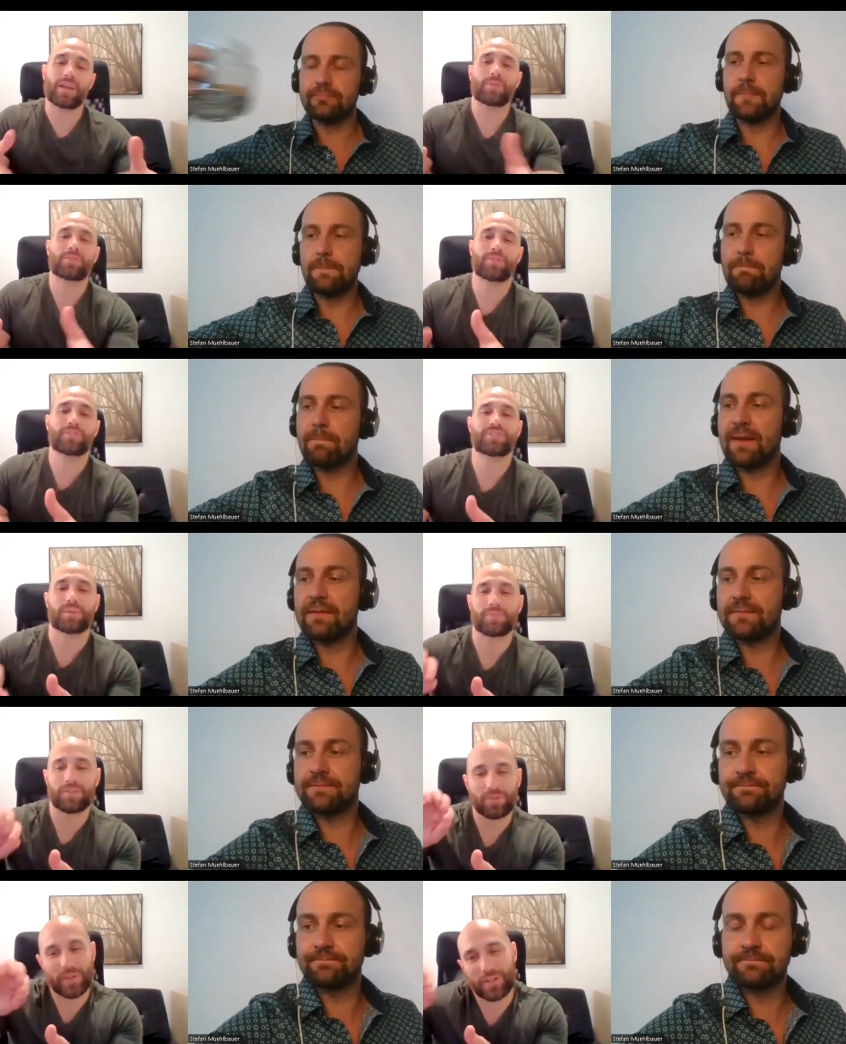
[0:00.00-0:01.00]
Speaker 1: time you do
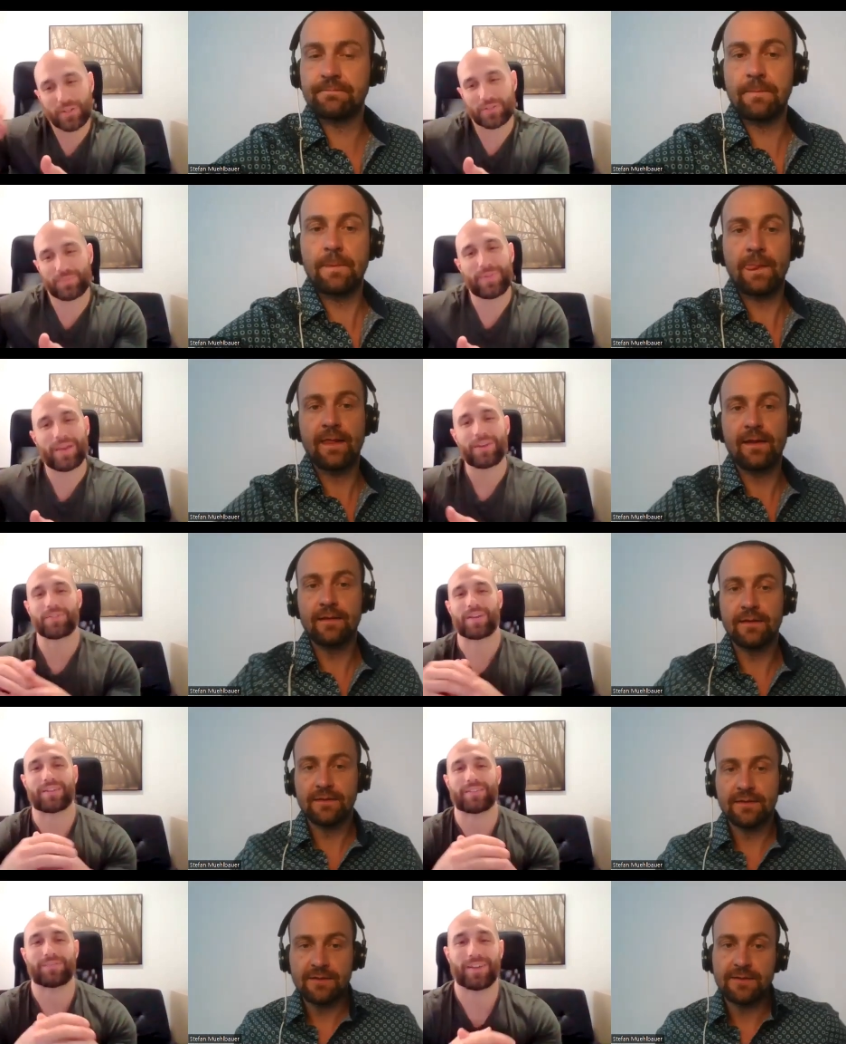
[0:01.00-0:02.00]
something you get a little better
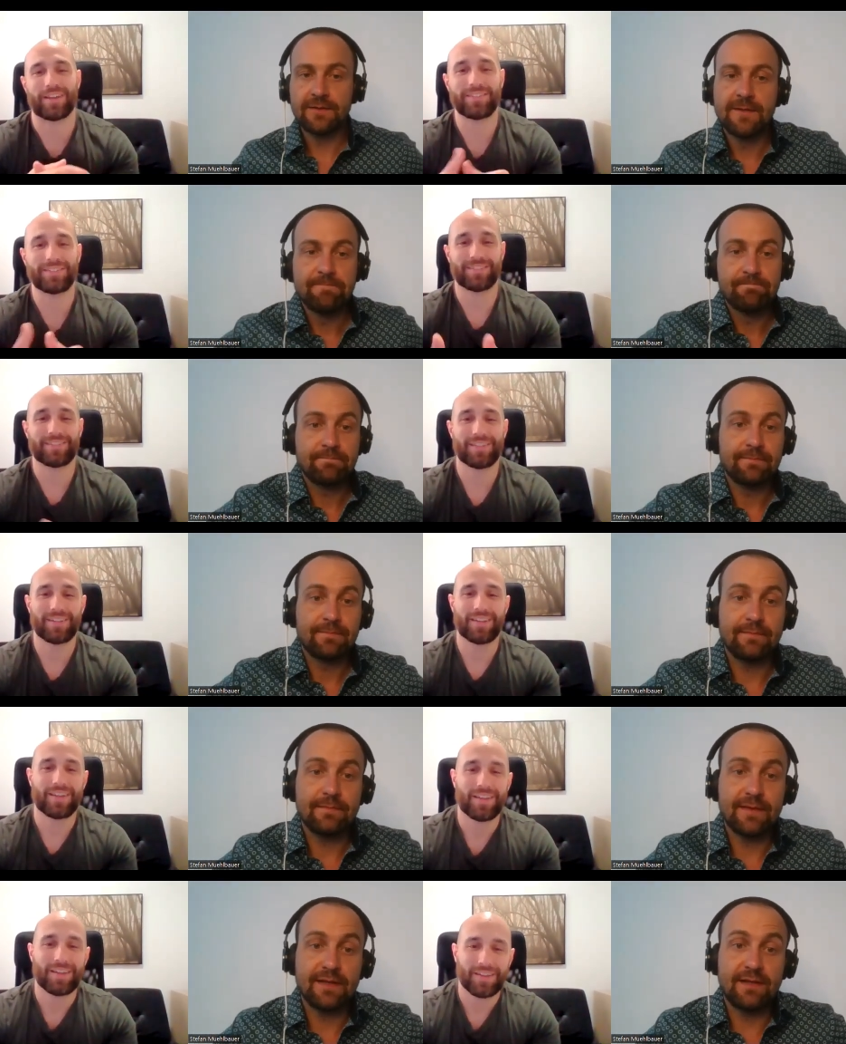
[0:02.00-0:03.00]
at it right
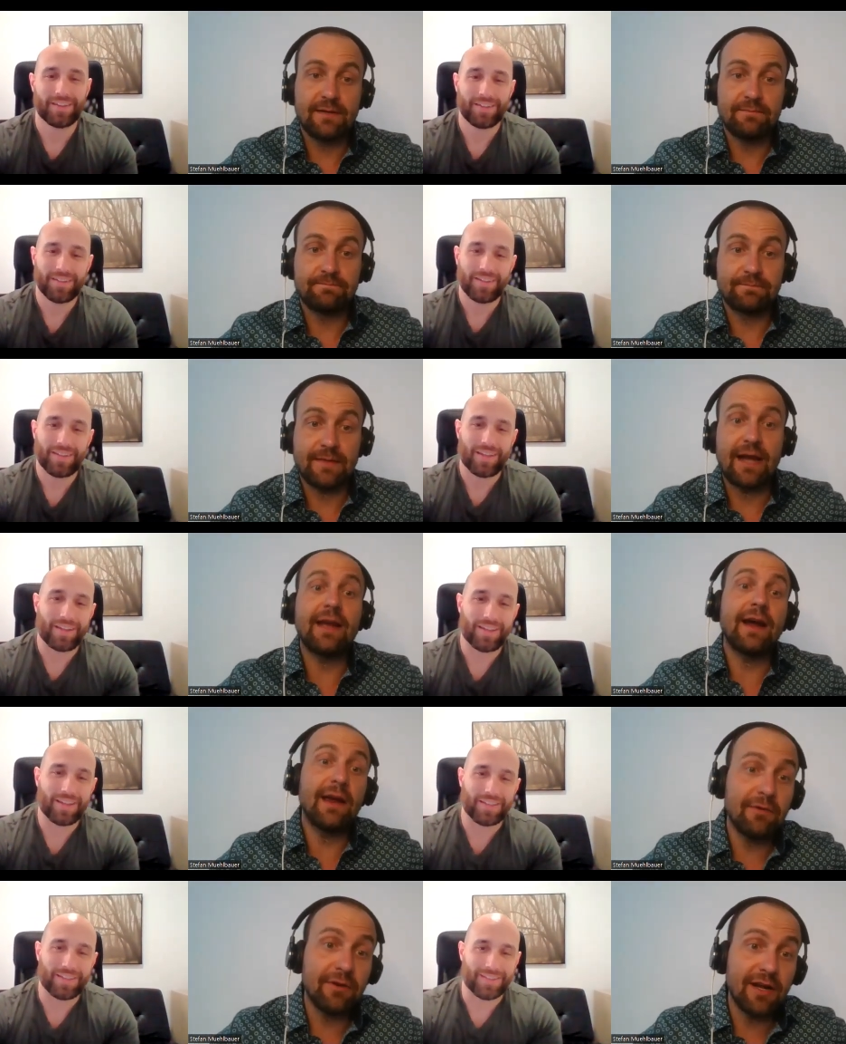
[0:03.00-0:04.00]
Speaker 2: yeah. I
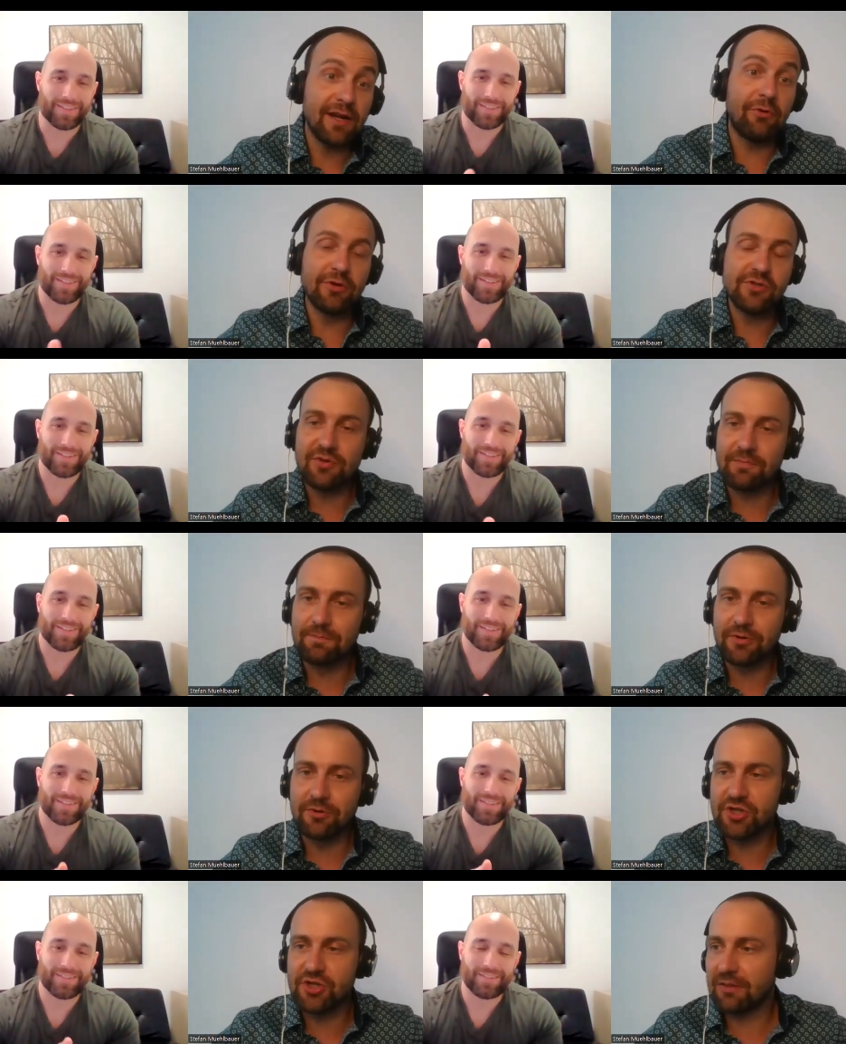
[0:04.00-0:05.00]
hired now also a
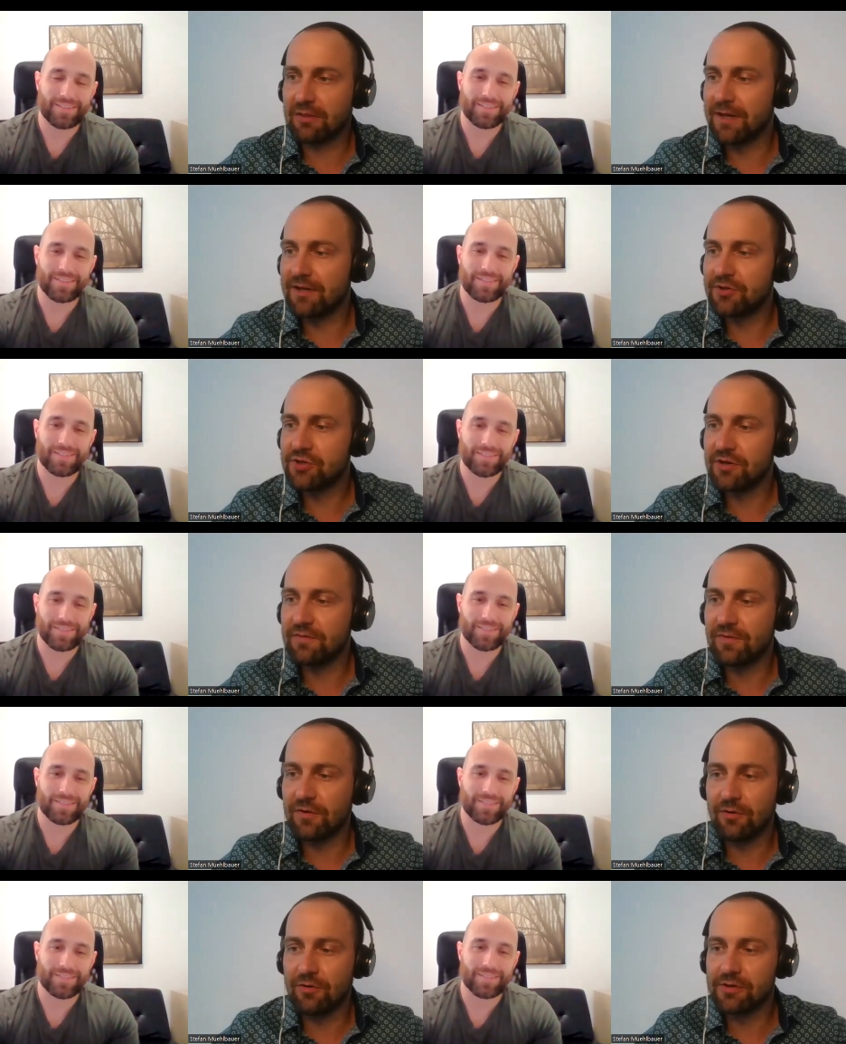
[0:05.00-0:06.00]
project manager
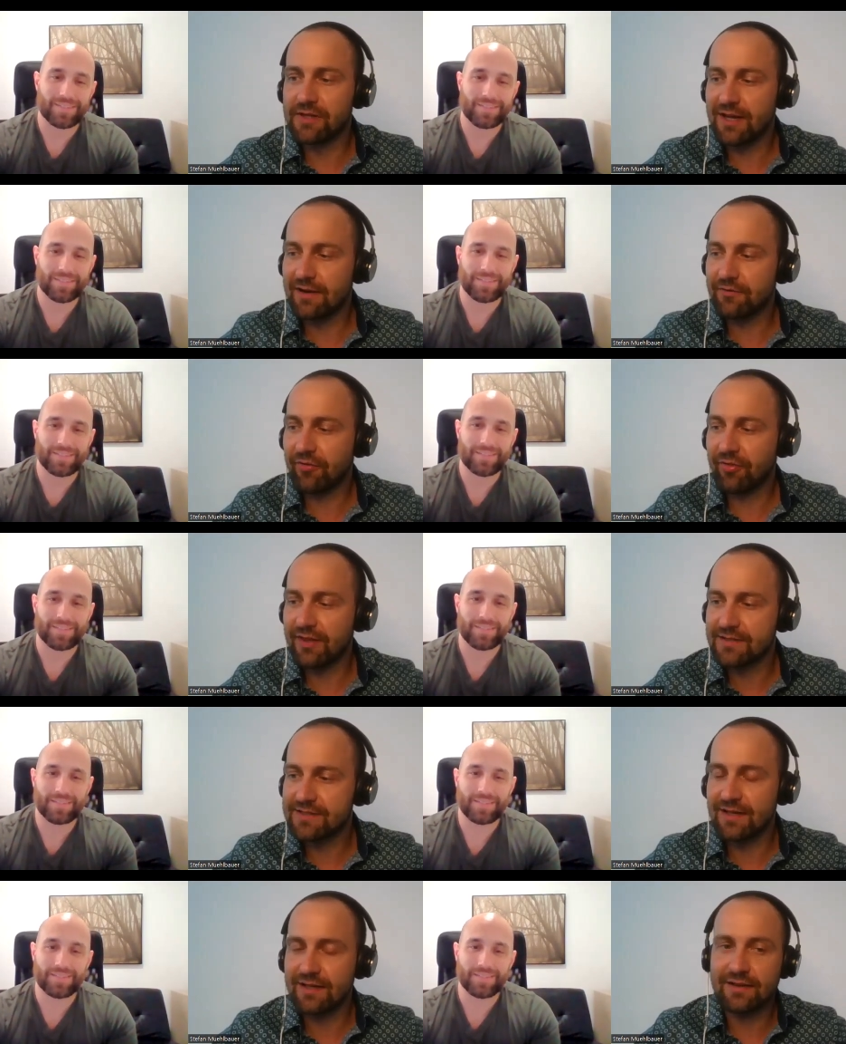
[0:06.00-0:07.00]
for all the other
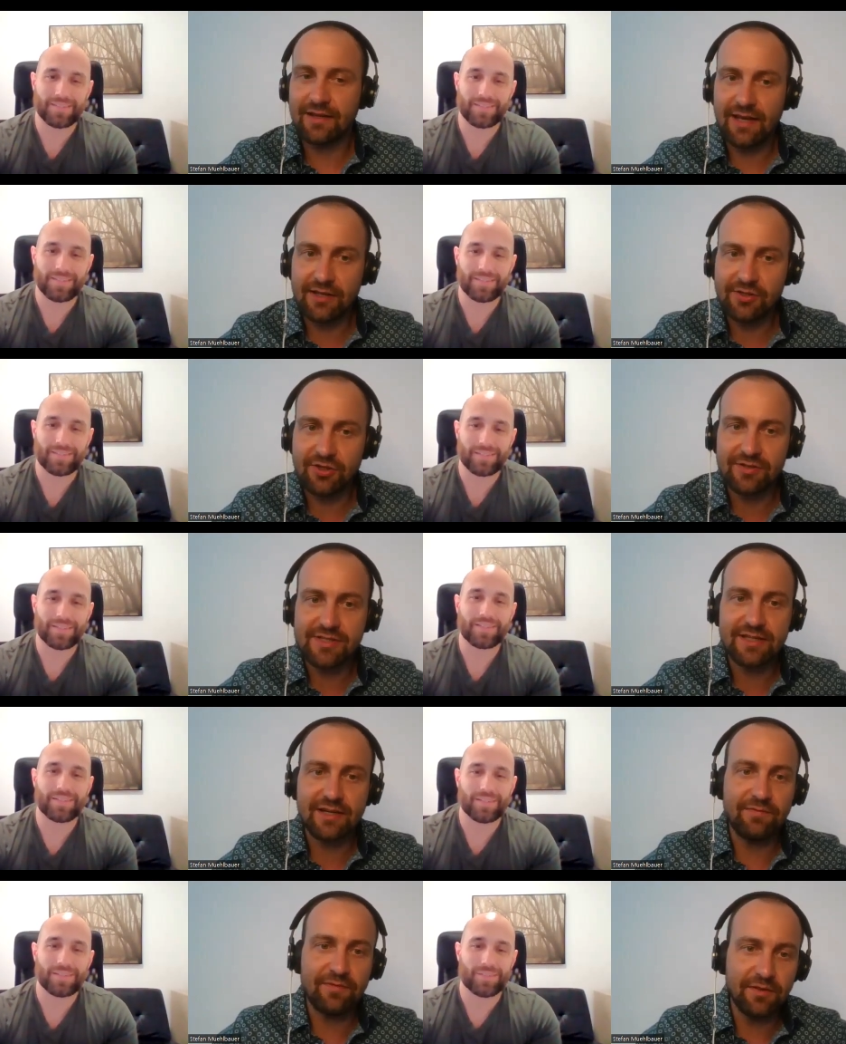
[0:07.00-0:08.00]
things like the HR
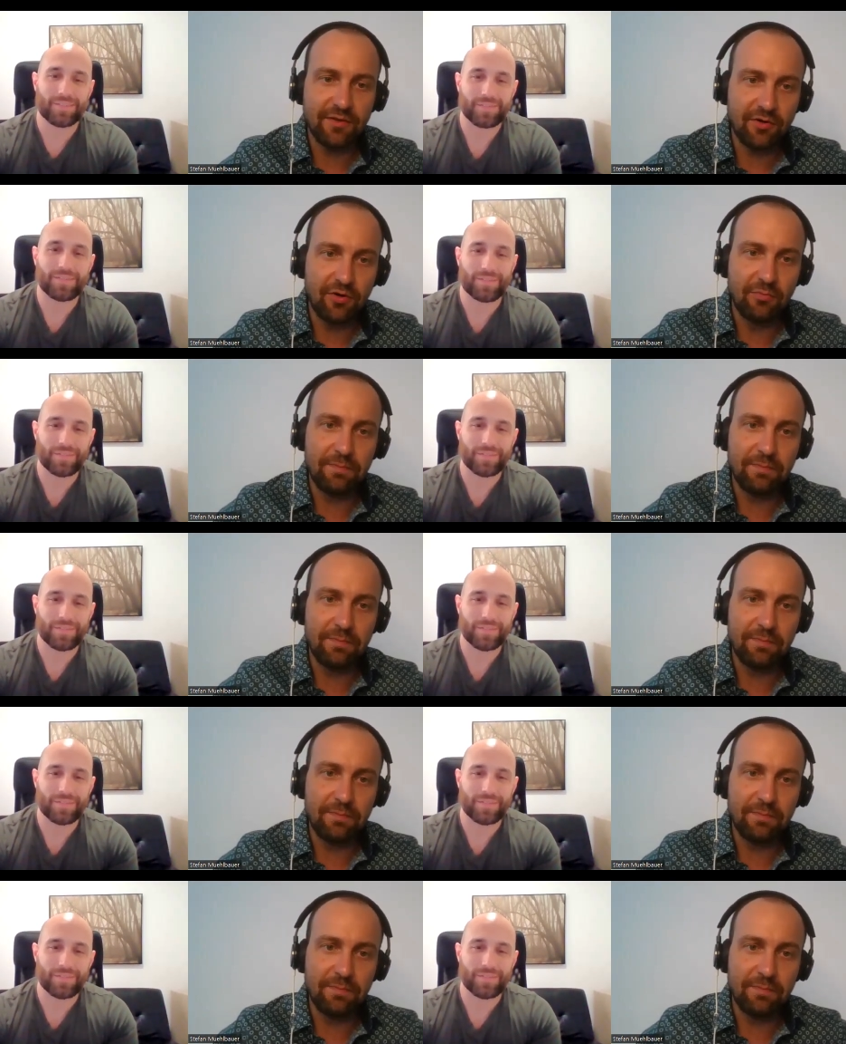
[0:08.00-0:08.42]
stuff and the